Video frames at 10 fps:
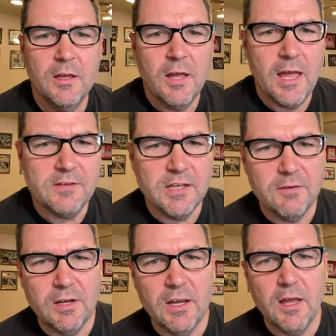has
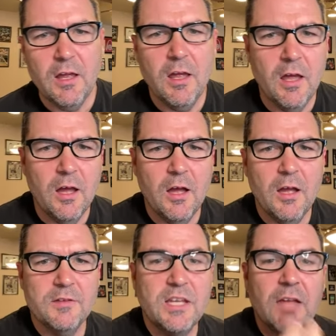given
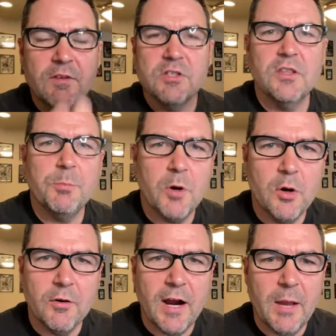to the
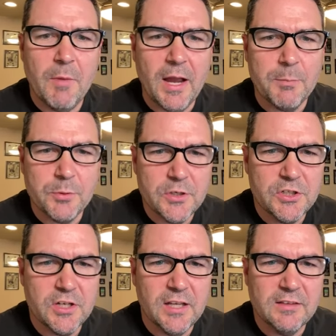program. I
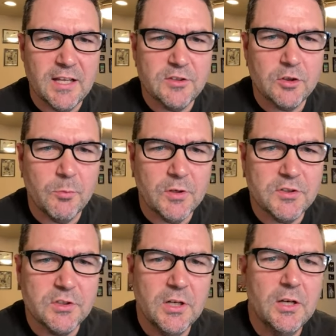appreciate that so
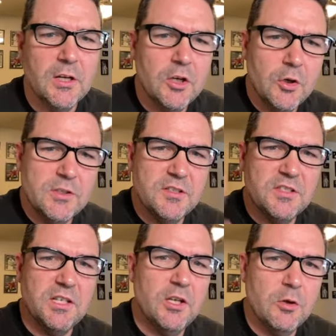much. Good to
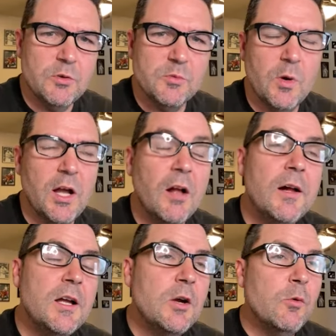see you as well,
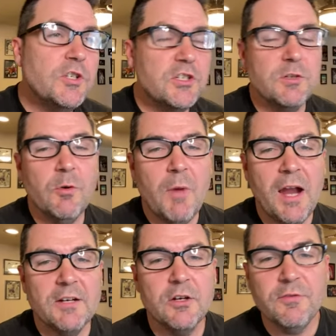which is a
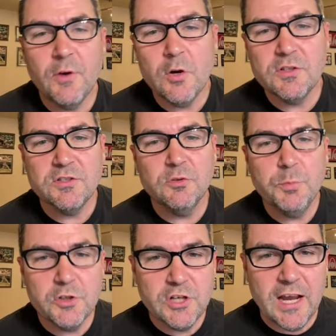reminder, folks.
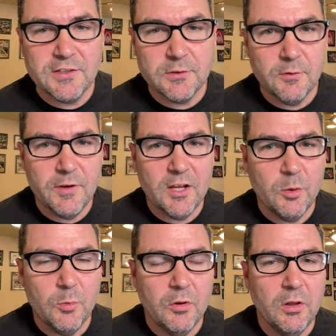Super chats are
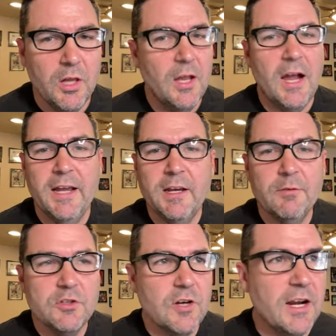available. I never try